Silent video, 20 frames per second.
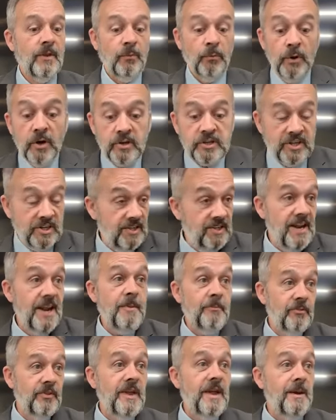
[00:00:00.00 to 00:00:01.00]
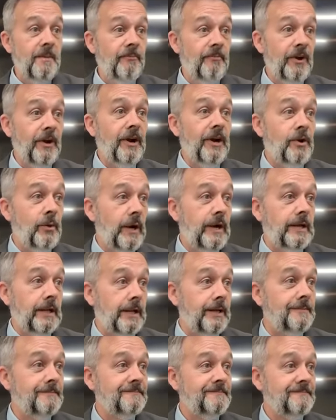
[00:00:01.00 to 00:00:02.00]
We'll condemn them very
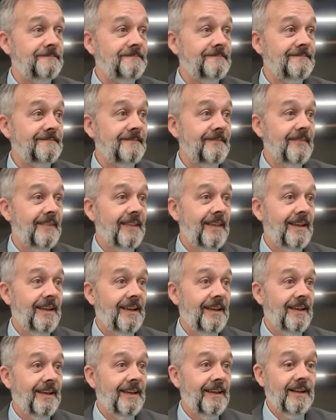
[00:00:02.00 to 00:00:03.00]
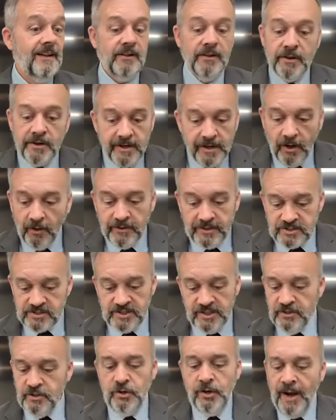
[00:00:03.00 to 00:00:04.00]
quickly. Look at all this.
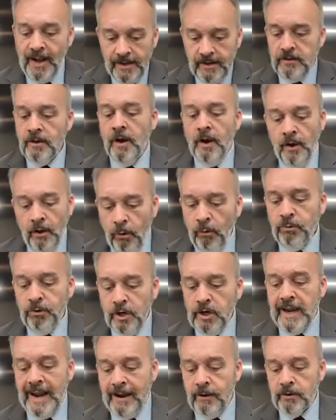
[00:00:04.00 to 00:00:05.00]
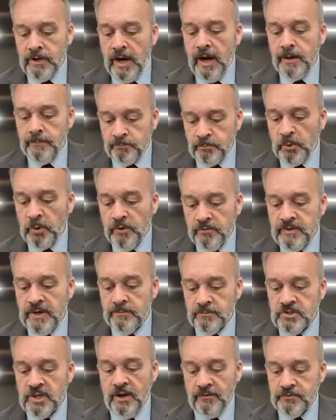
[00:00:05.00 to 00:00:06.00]
You got, oh, look how God proved
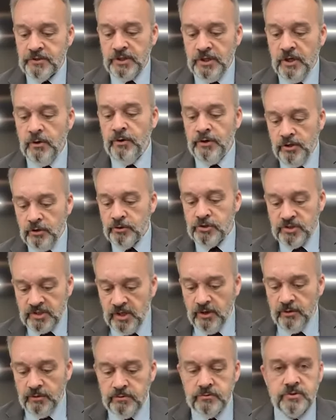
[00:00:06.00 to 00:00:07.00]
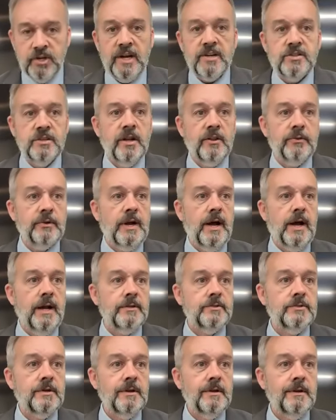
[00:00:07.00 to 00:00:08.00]
himself to you, and you're still chasing other
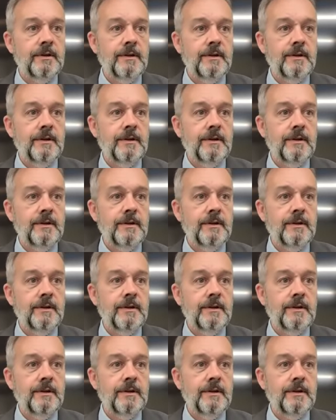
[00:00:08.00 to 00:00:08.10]
gods.